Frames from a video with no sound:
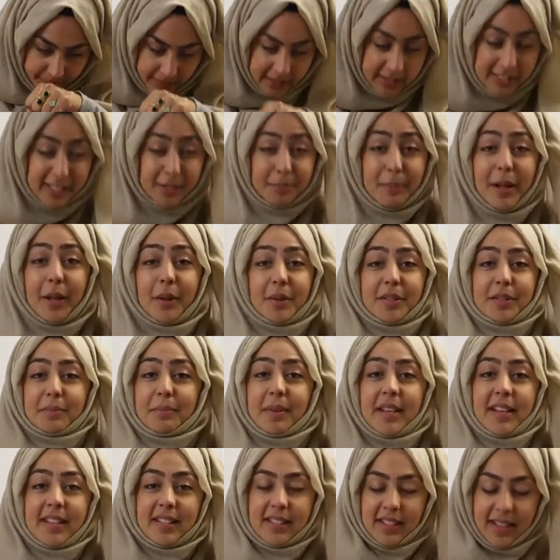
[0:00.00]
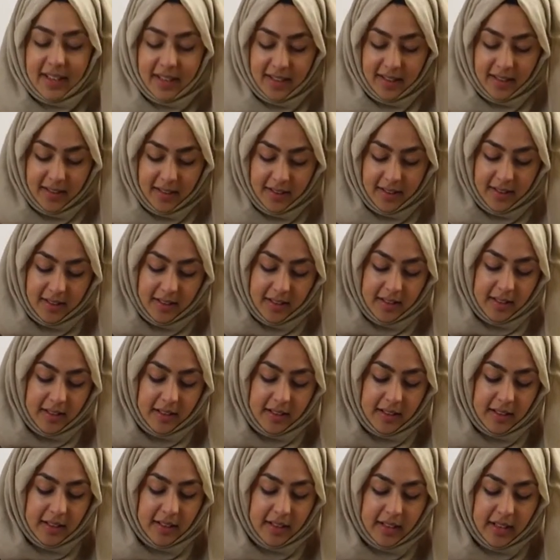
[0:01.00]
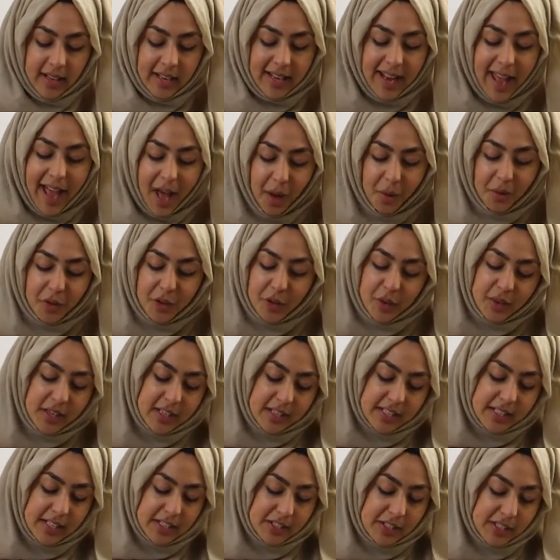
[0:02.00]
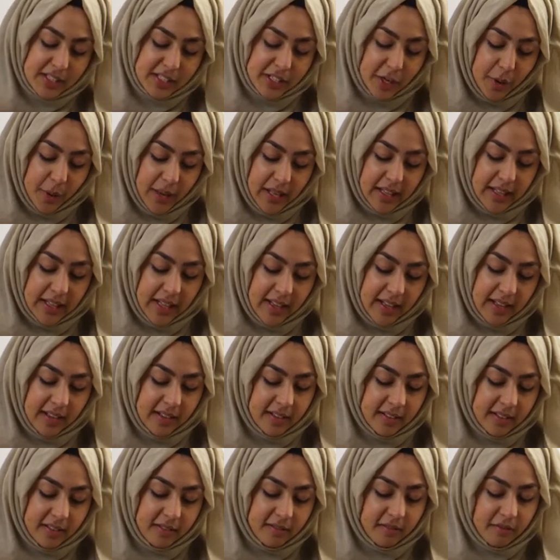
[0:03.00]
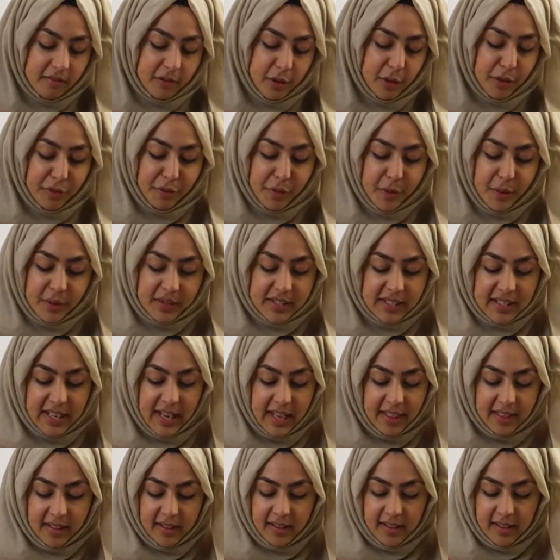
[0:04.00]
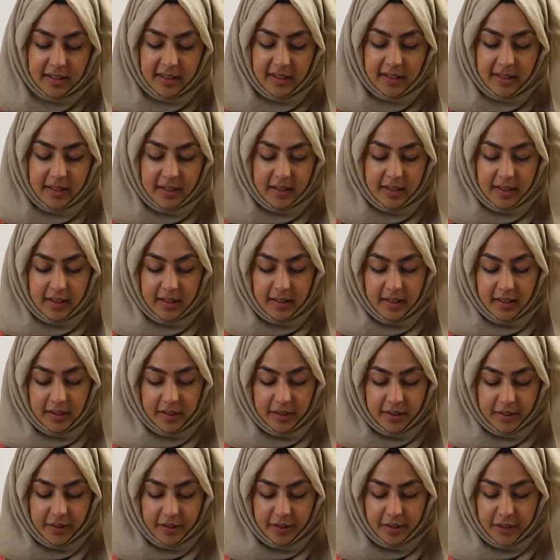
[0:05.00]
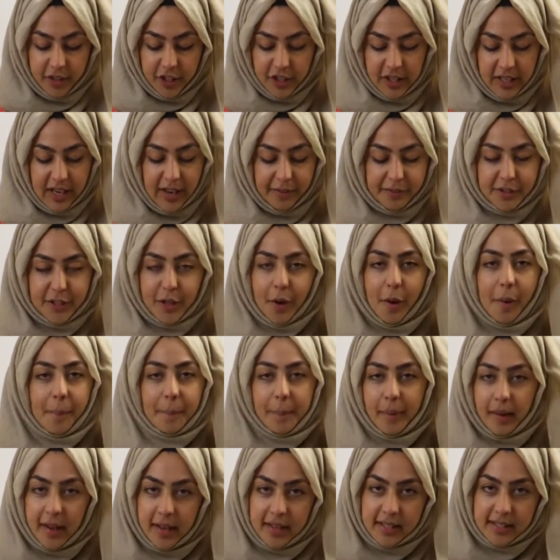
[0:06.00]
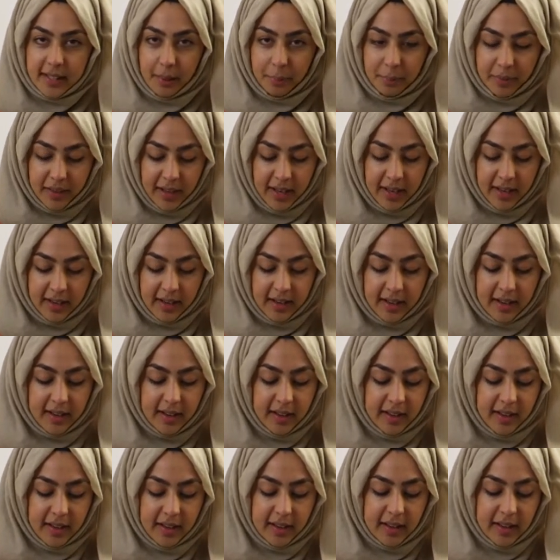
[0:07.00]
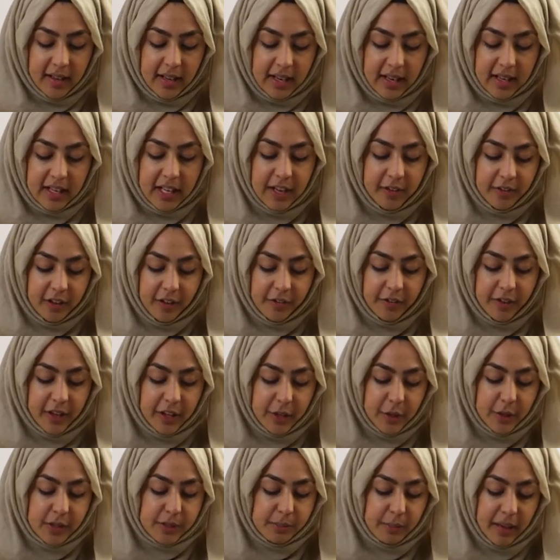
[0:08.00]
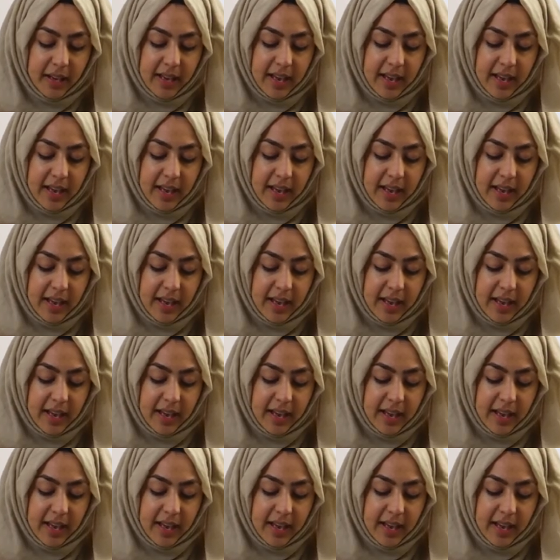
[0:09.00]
smells amazing. And how good is it just knowing that you threw it together? You didn't have to go and buy something. And even if I use my